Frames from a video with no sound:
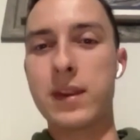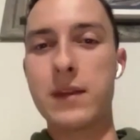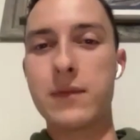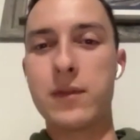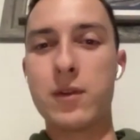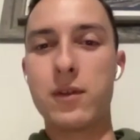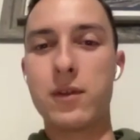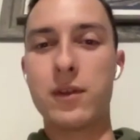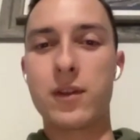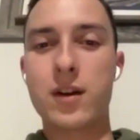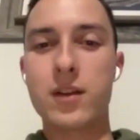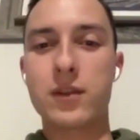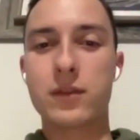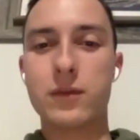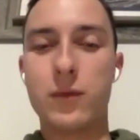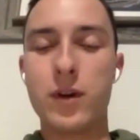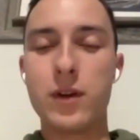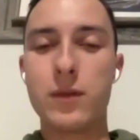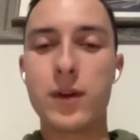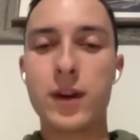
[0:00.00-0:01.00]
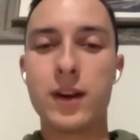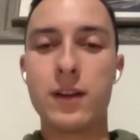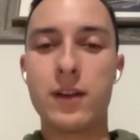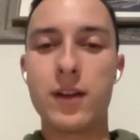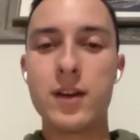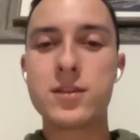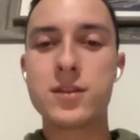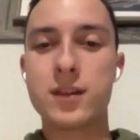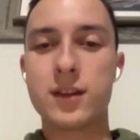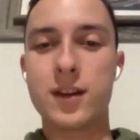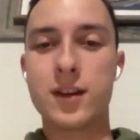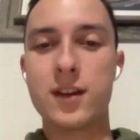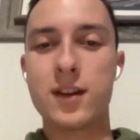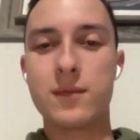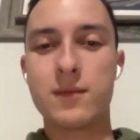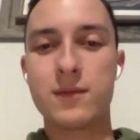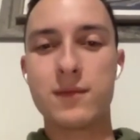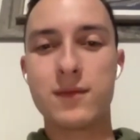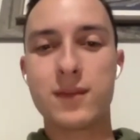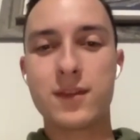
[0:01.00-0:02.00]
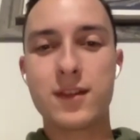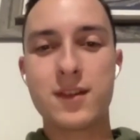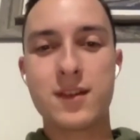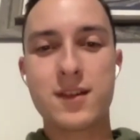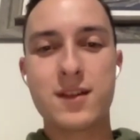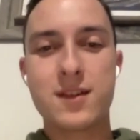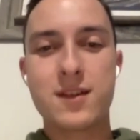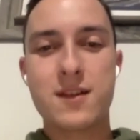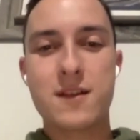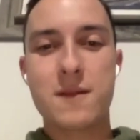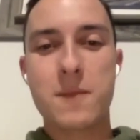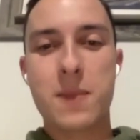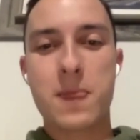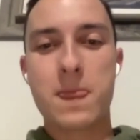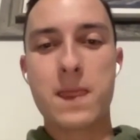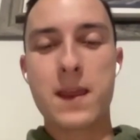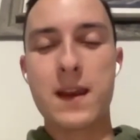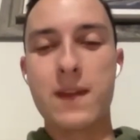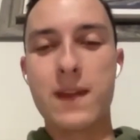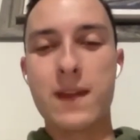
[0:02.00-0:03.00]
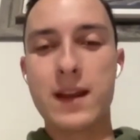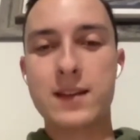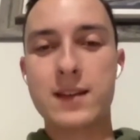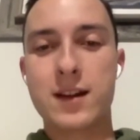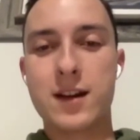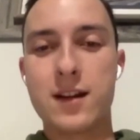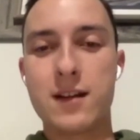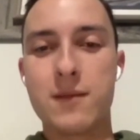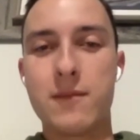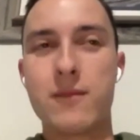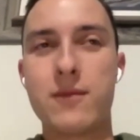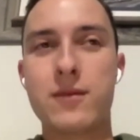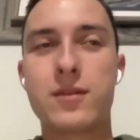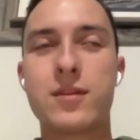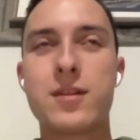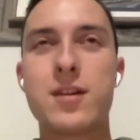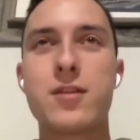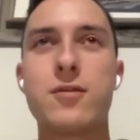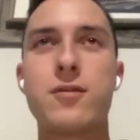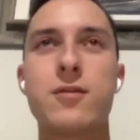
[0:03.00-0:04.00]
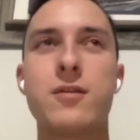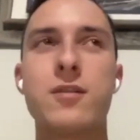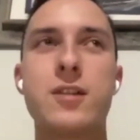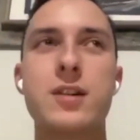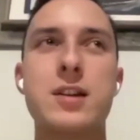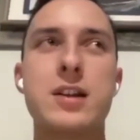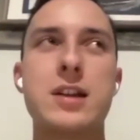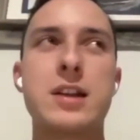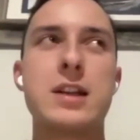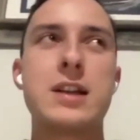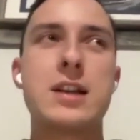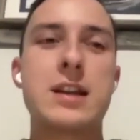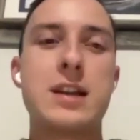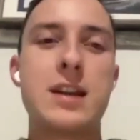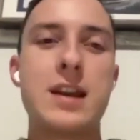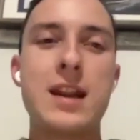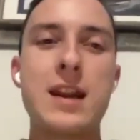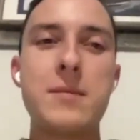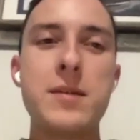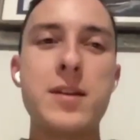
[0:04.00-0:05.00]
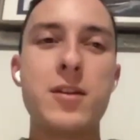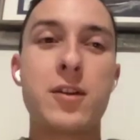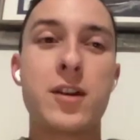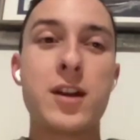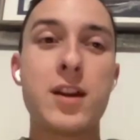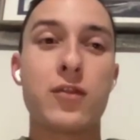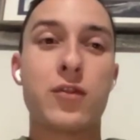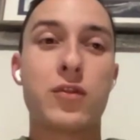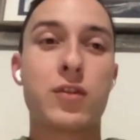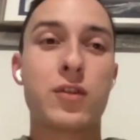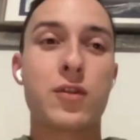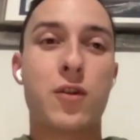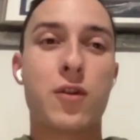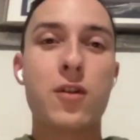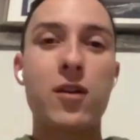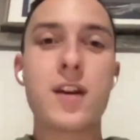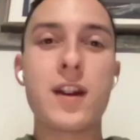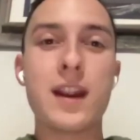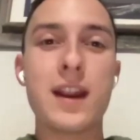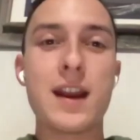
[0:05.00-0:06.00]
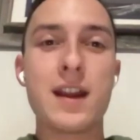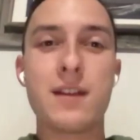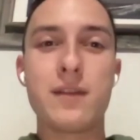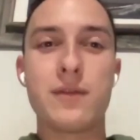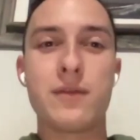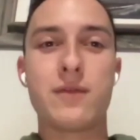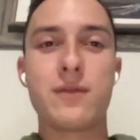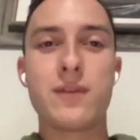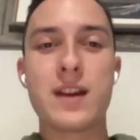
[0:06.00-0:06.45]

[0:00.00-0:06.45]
they've only lost one regulation game in that time. So, and I mean, they're getting scoring out of,